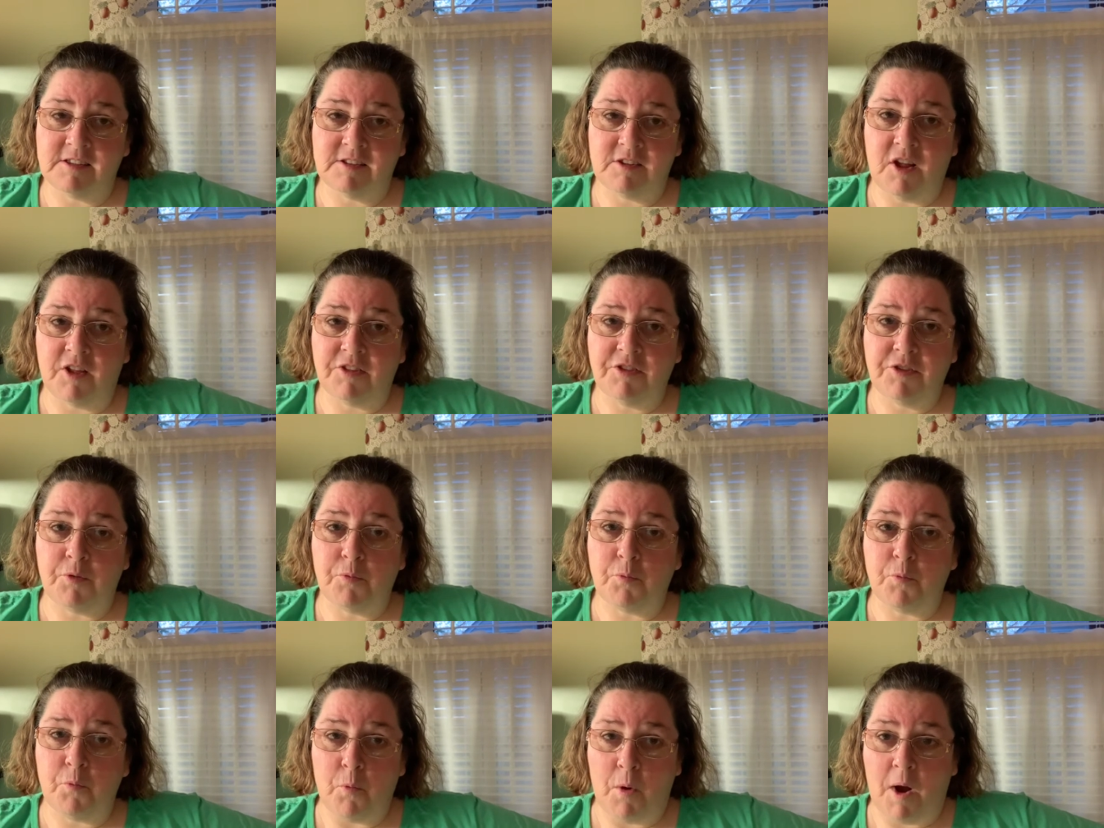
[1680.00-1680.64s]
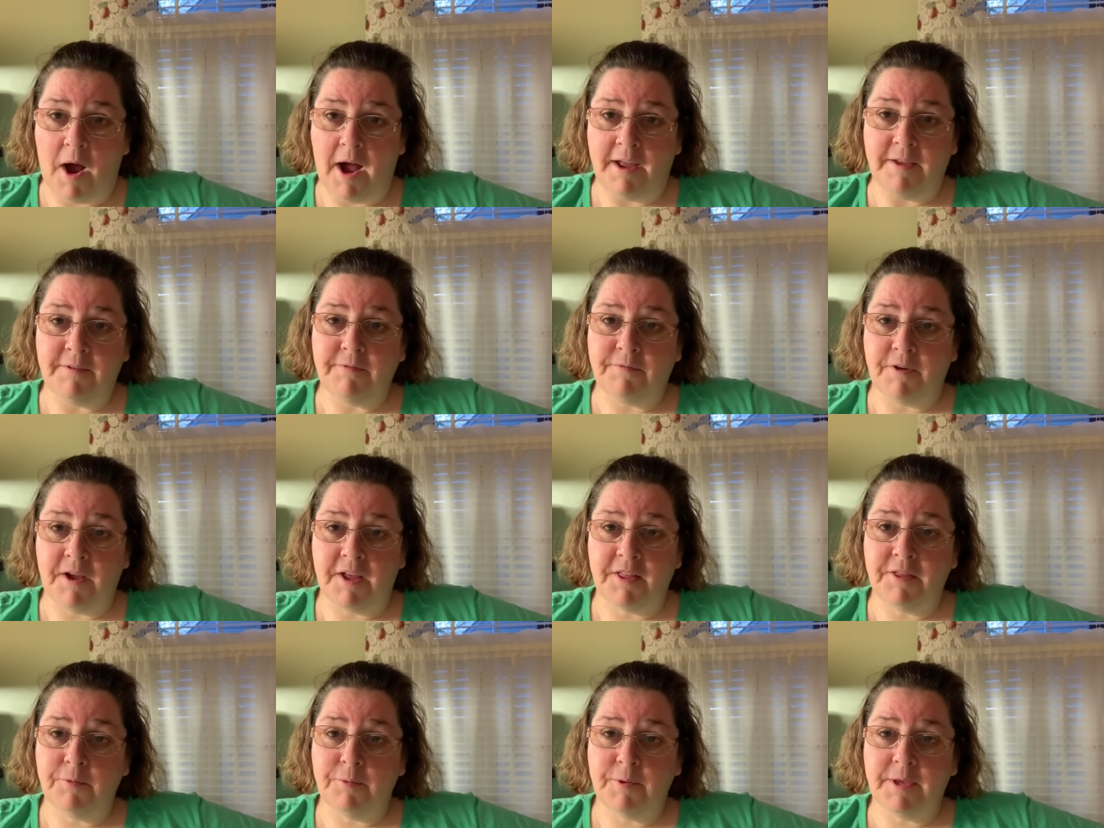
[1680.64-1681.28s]
not the
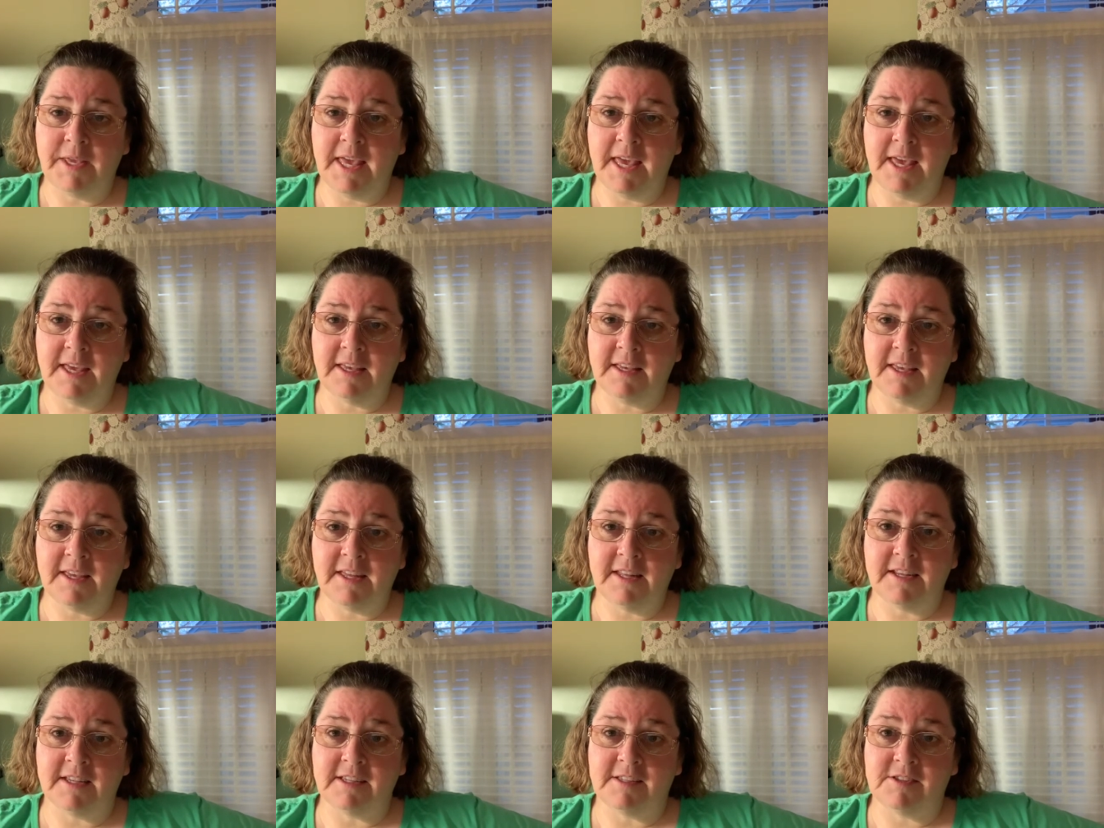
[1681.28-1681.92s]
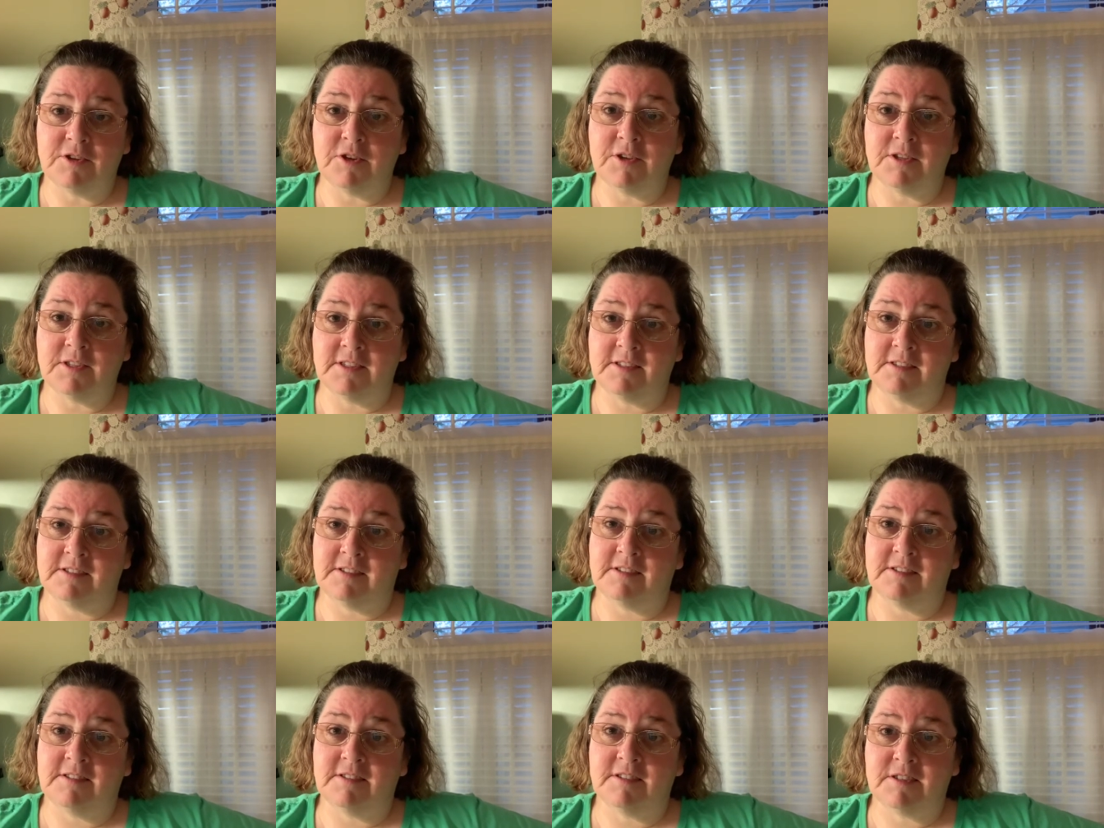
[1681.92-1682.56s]
Wi-Fi that we can't get, it just
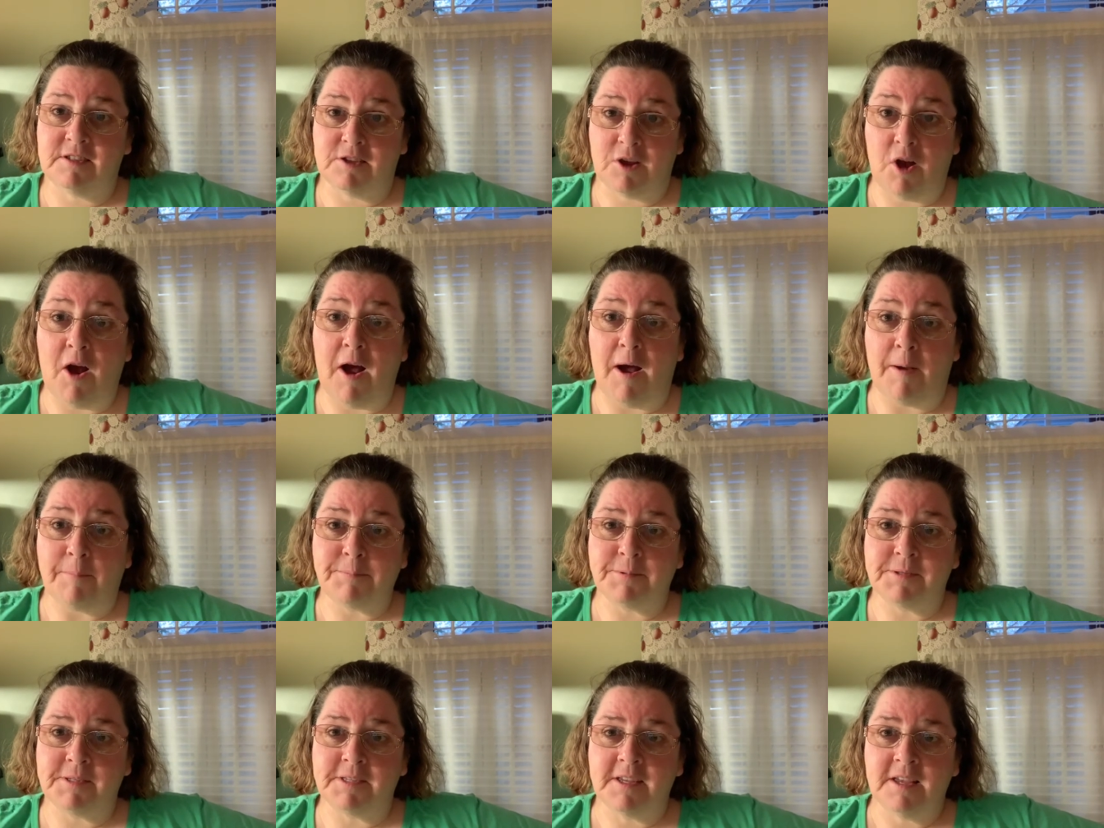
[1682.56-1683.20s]
stops.